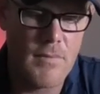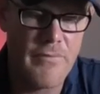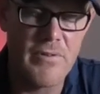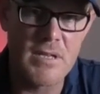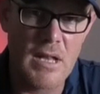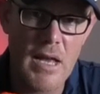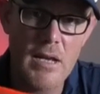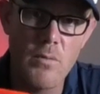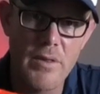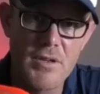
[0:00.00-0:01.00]
If it's
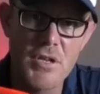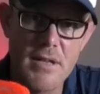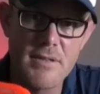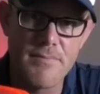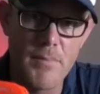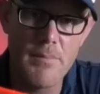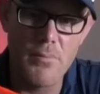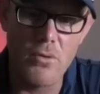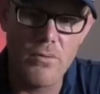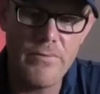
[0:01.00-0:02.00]
cloudy with a chance of
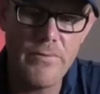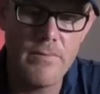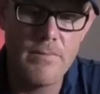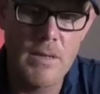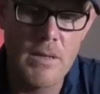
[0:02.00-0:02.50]
meatballs